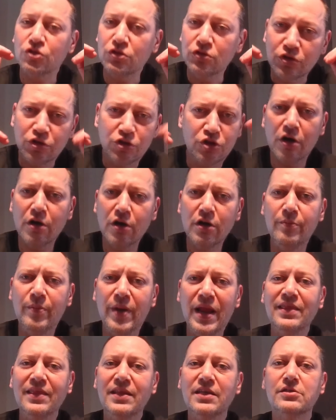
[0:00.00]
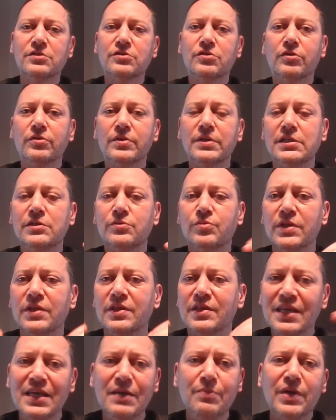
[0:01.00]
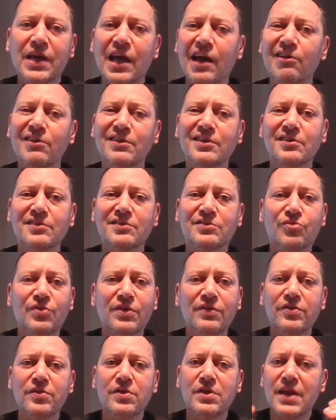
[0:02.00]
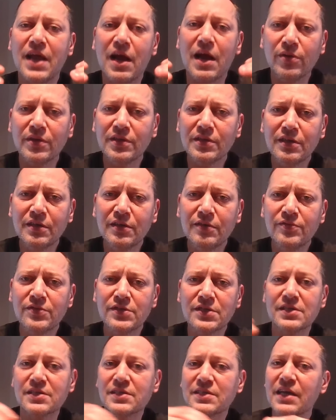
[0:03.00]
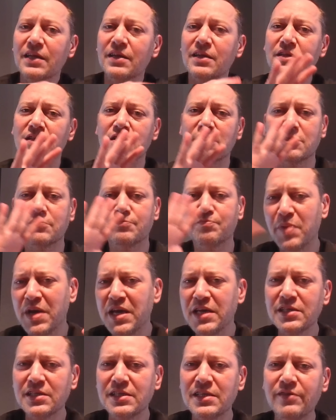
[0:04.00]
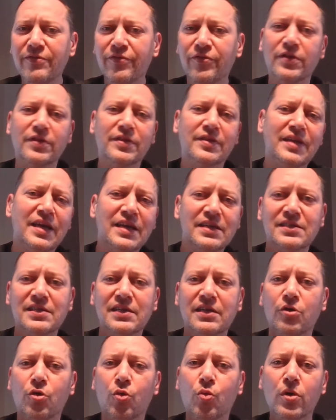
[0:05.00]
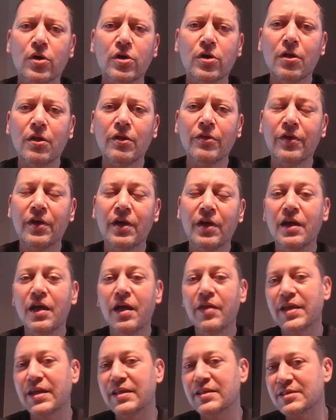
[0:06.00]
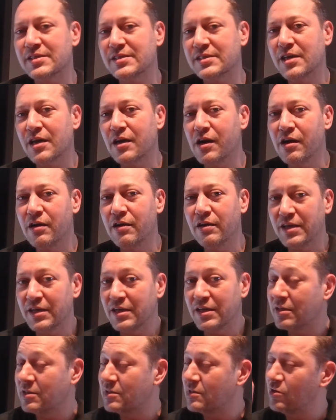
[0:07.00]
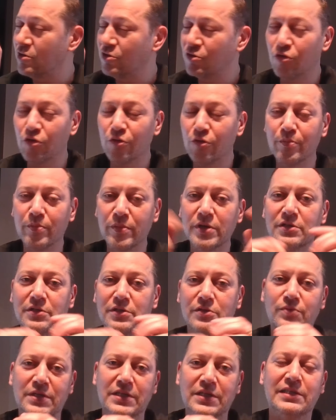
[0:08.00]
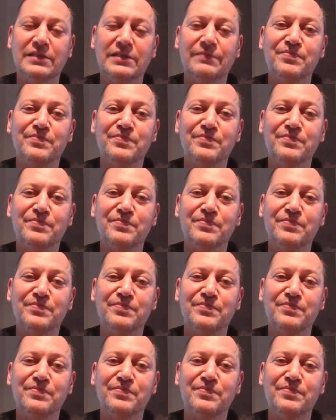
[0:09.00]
genre blending stories with deep character driven narratives set in a spacey, fantastical world, then Saga is your must read.